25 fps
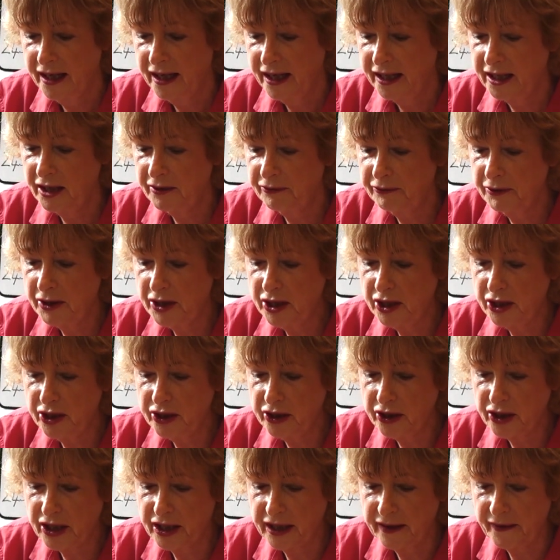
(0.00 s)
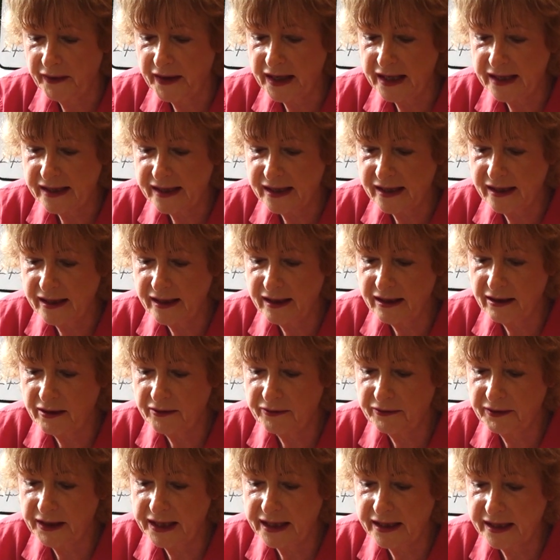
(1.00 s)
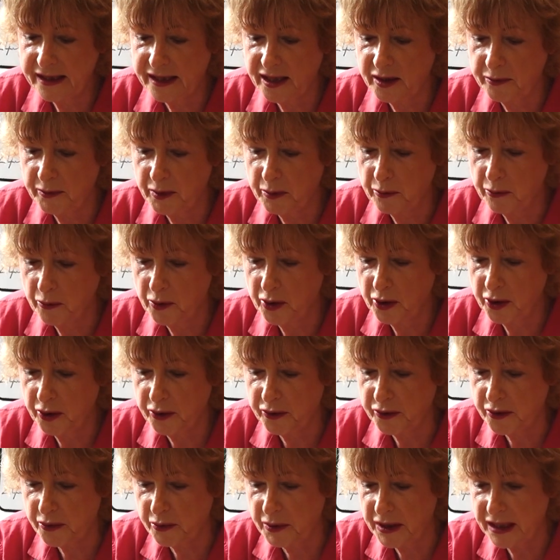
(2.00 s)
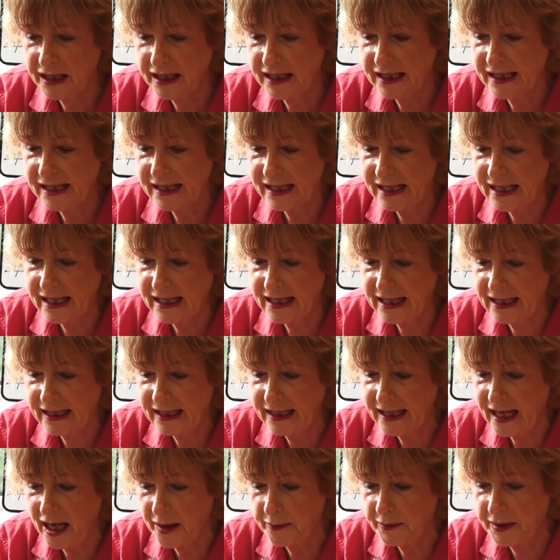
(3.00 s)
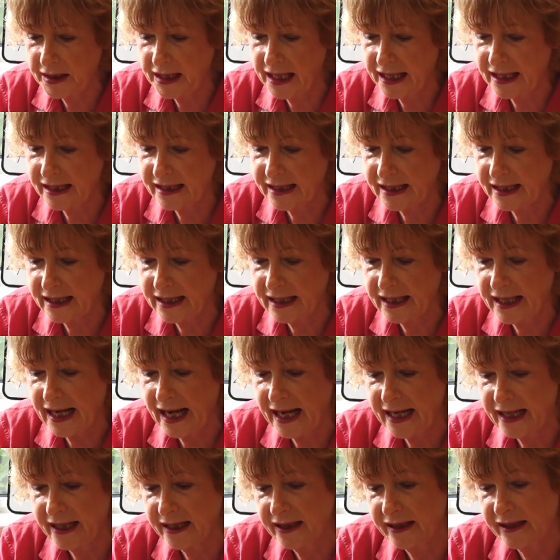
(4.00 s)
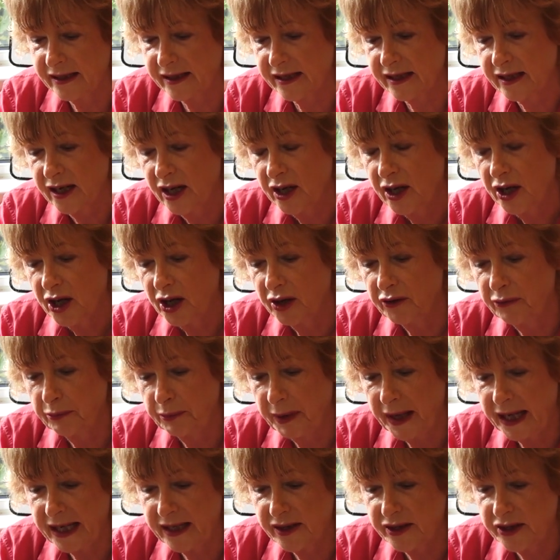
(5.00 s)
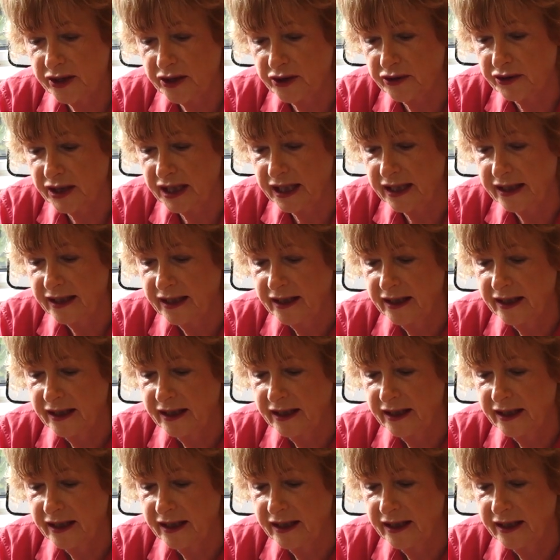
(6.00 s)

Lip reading: and if we look at these lovely cinnamon whirls, we can see the laminated layers of pastry.